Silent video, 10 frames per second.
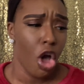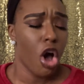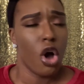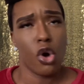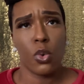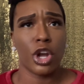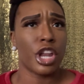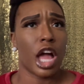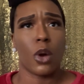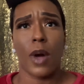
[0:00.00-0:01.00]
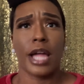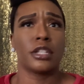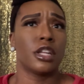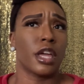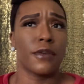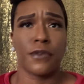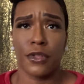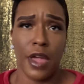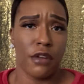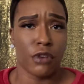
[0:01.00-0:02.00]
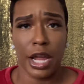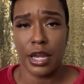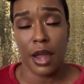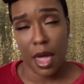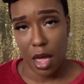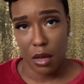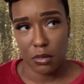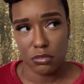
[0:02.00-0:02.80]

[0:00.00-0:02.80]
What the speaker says: Oh, we're not quite looking for that right now.